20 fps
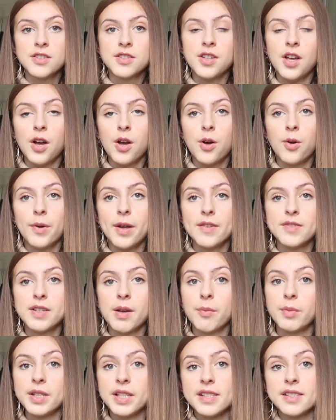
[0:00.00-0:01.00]
So if
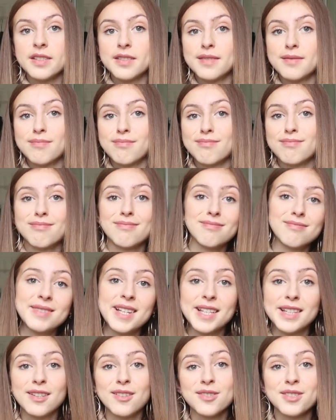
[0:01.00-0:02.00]
someone needs to
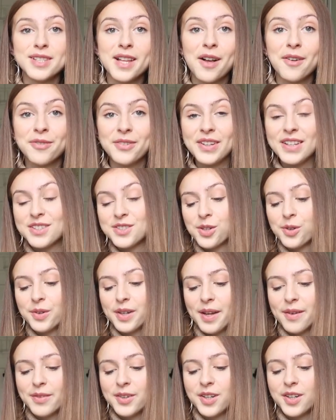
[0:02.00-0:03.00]
take those selfies or
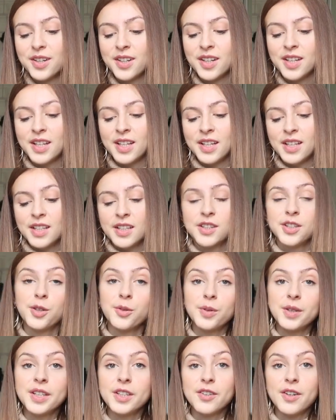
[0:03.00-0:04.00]
whatever,
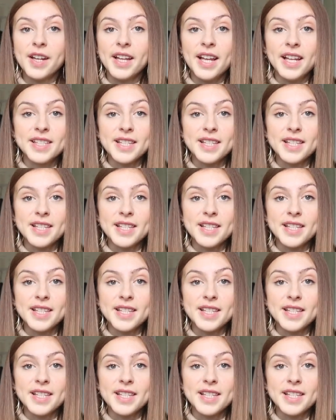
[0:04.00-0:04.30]
they're really great.